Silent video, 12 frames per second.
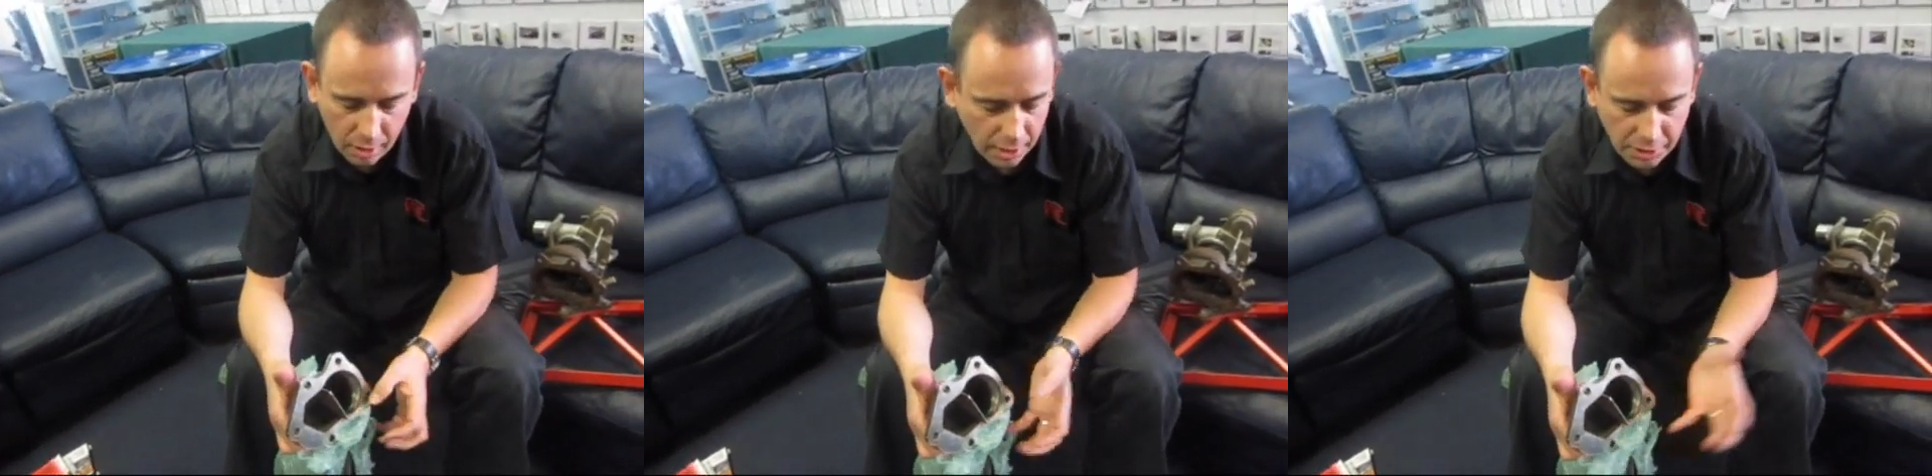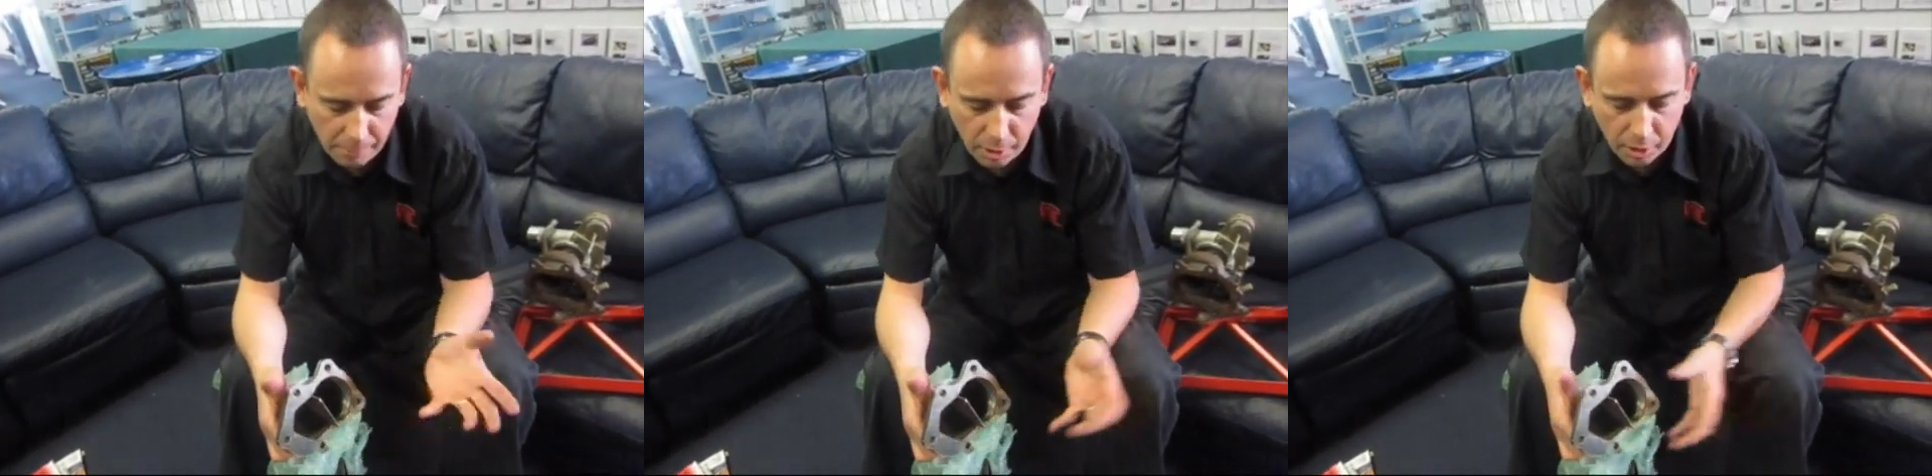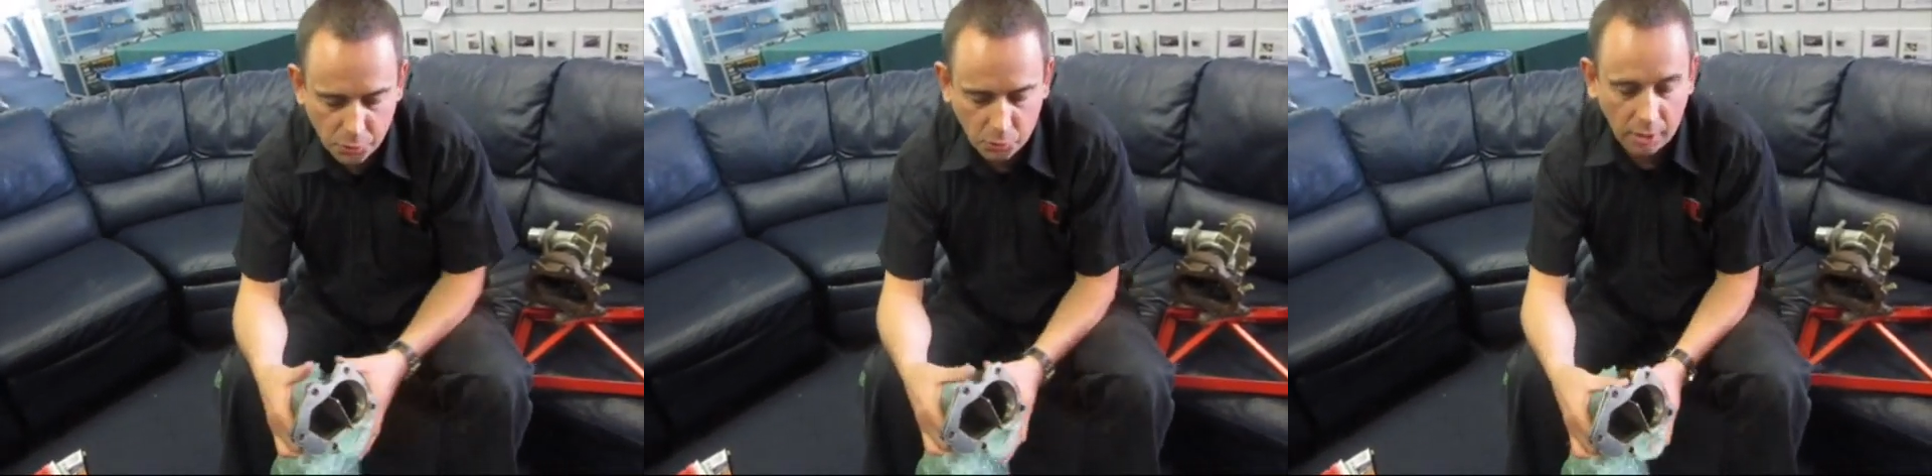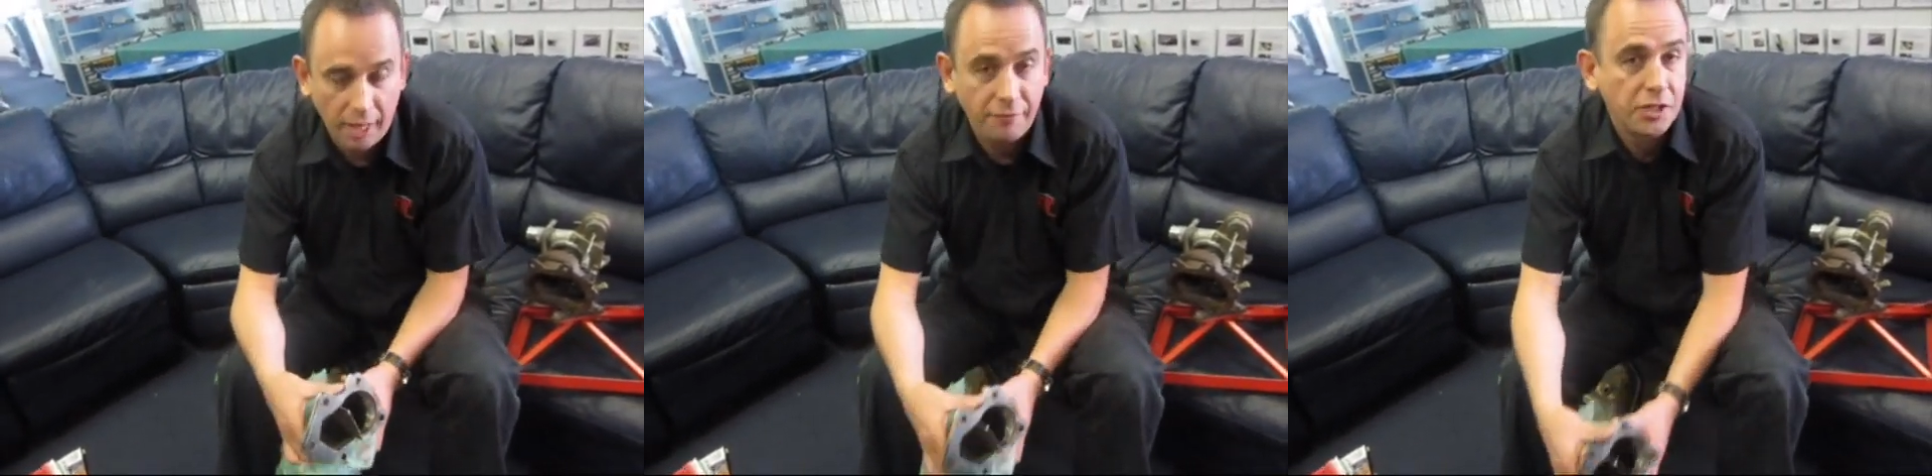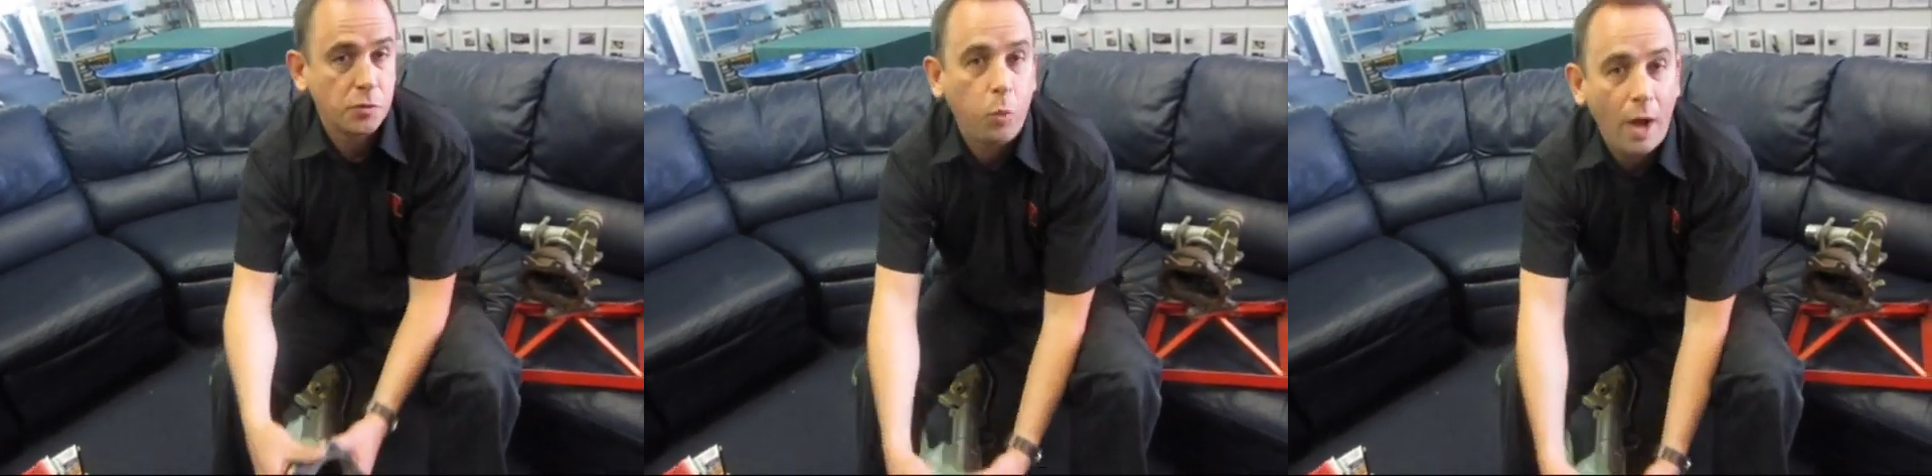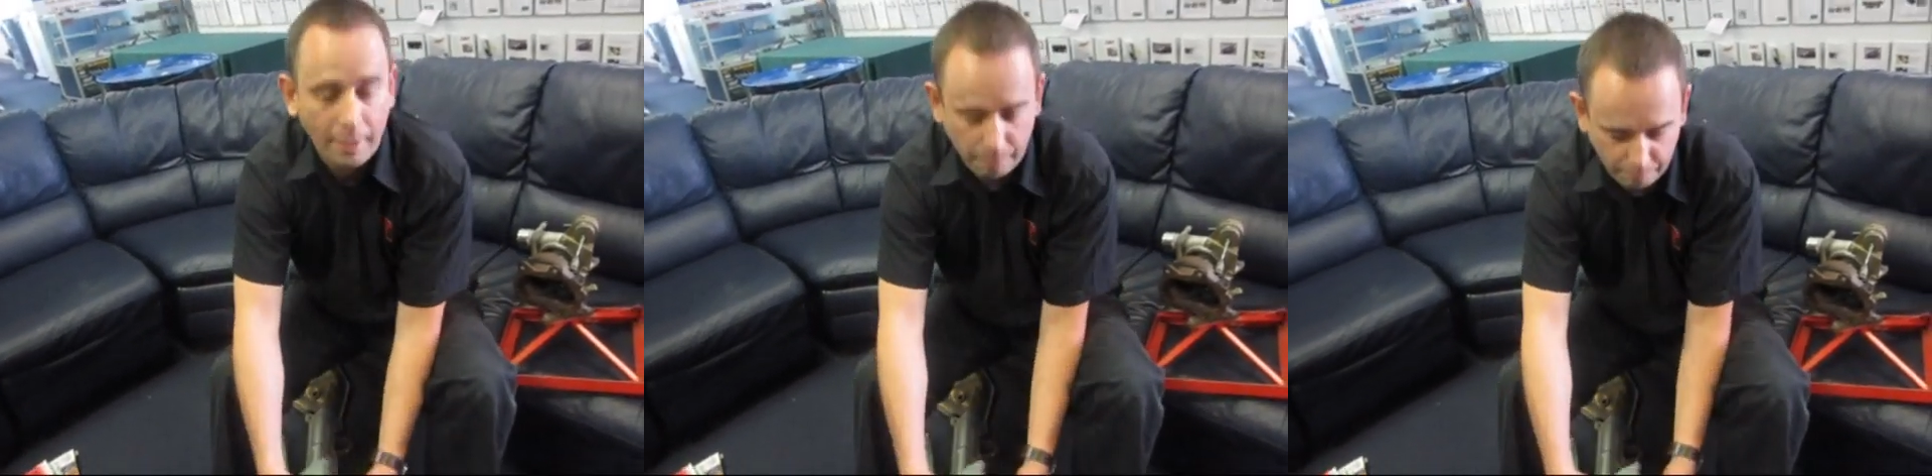and you might as well have just
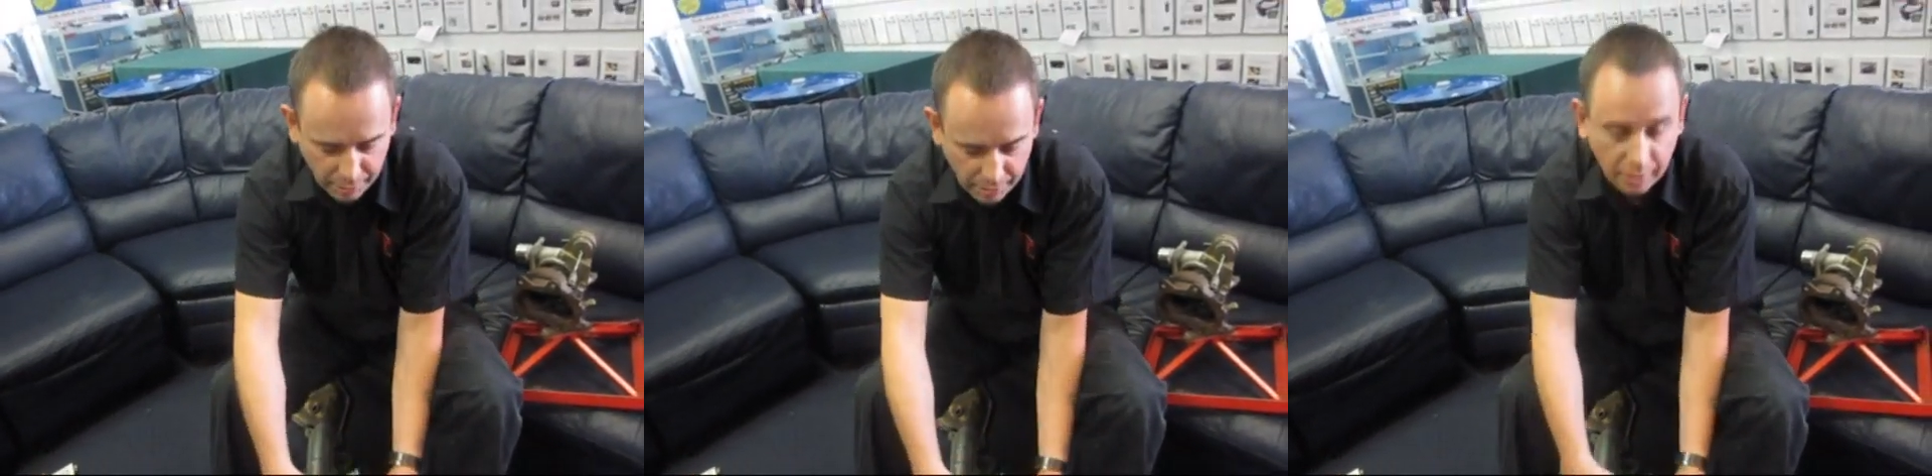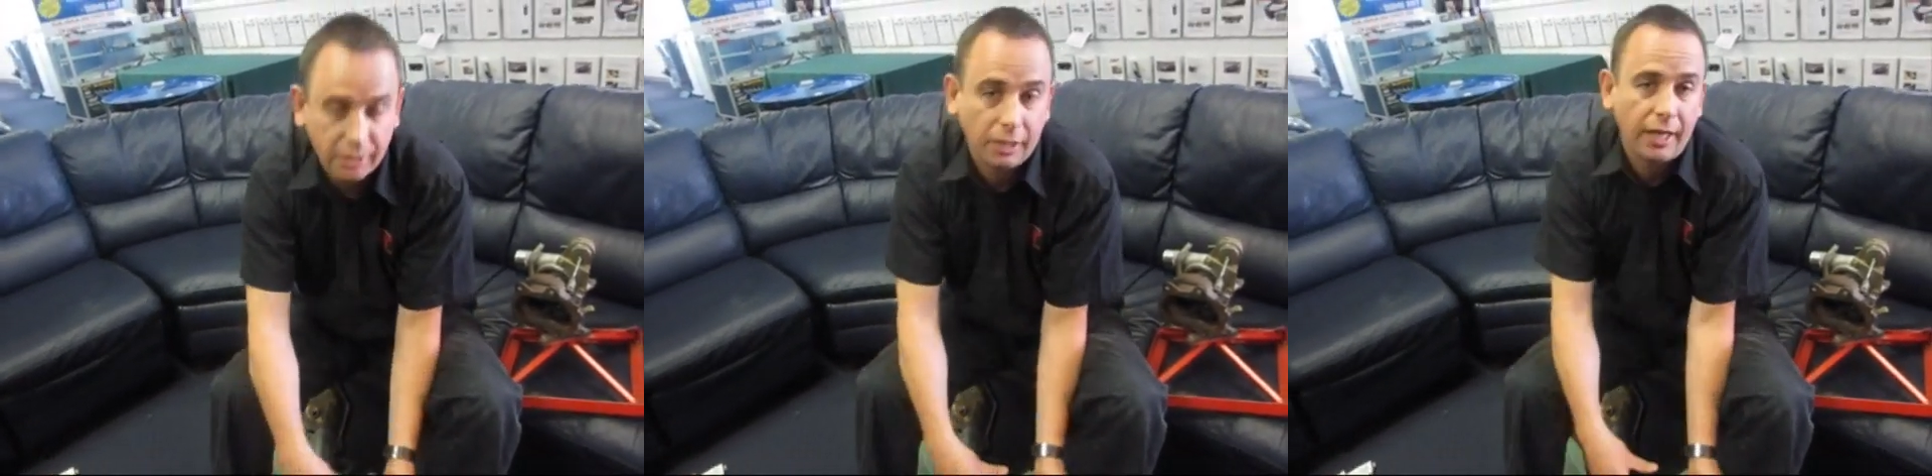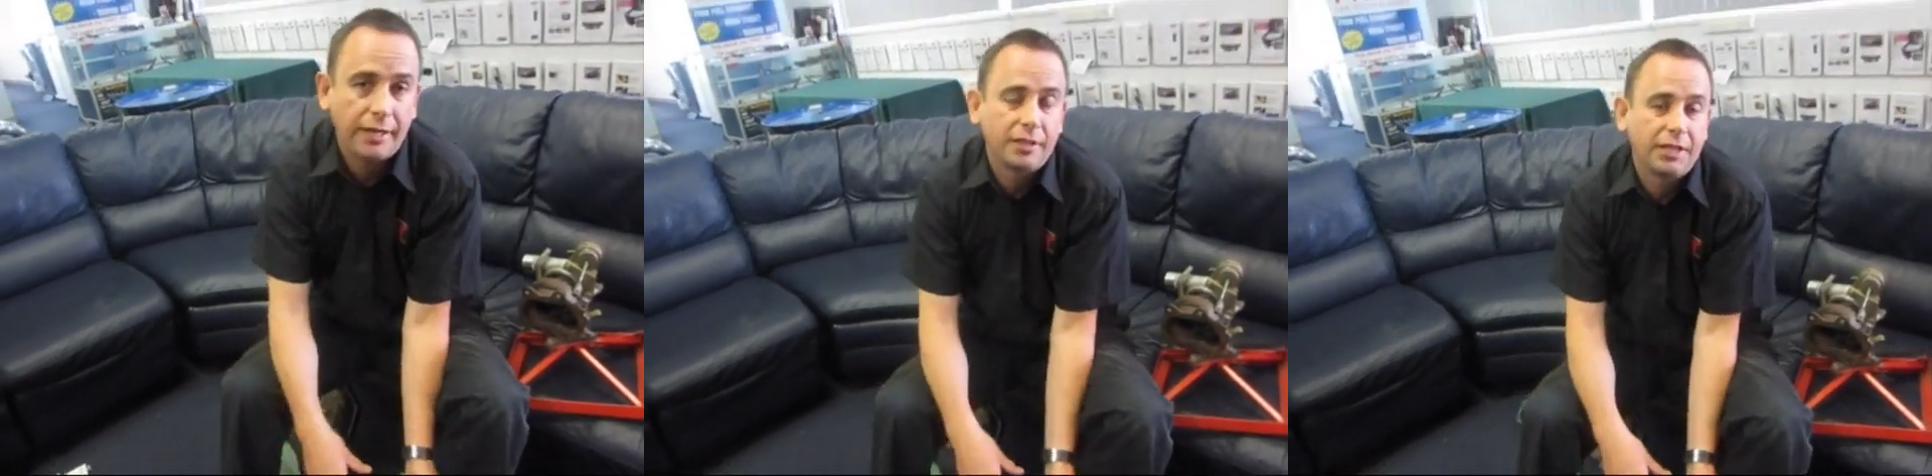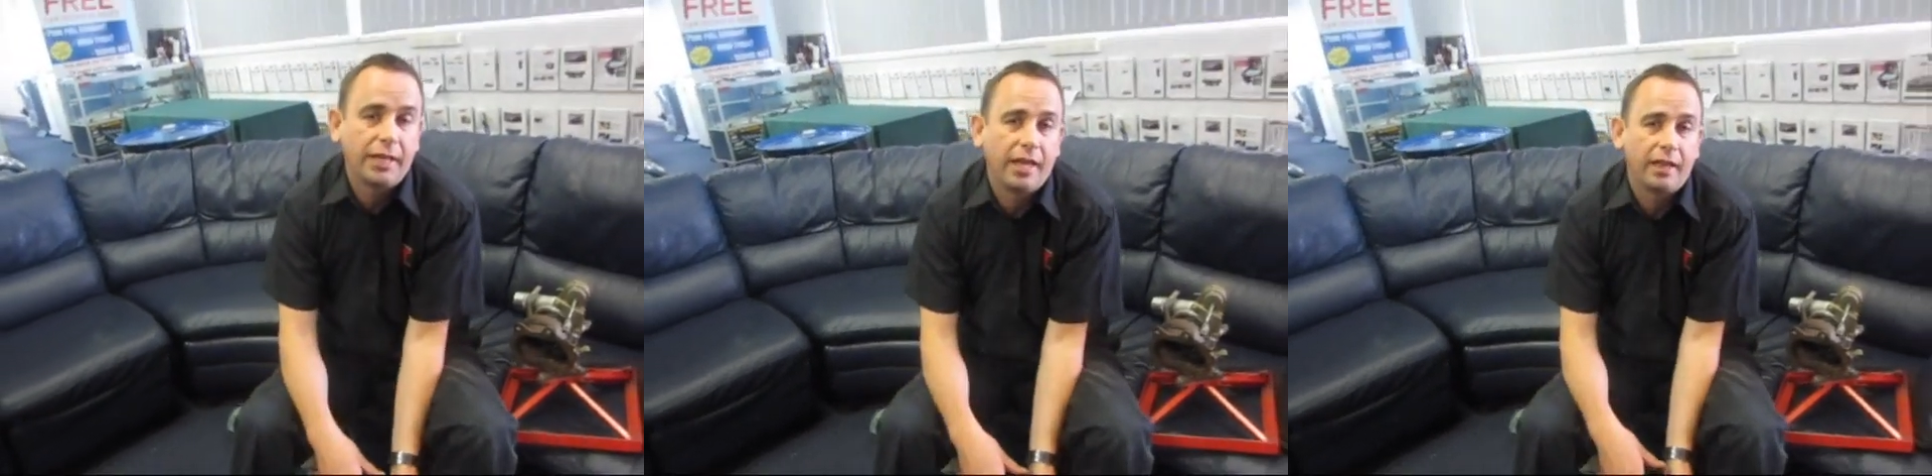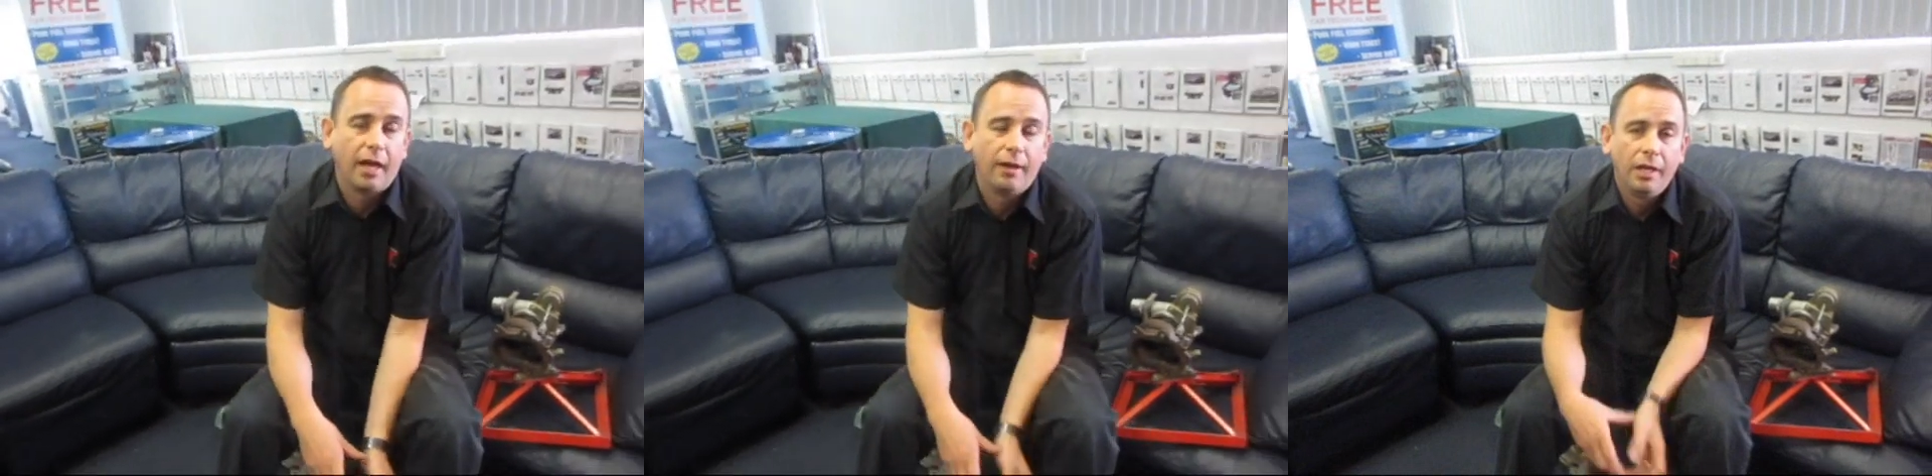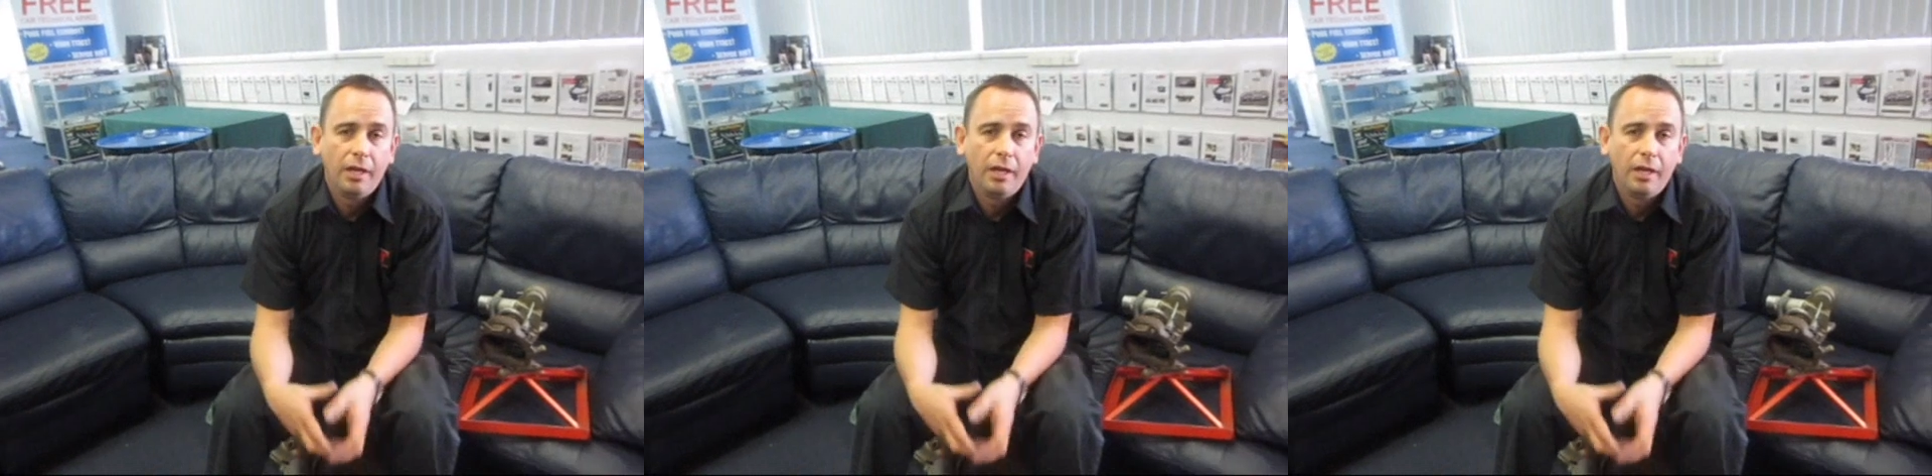one big collector together.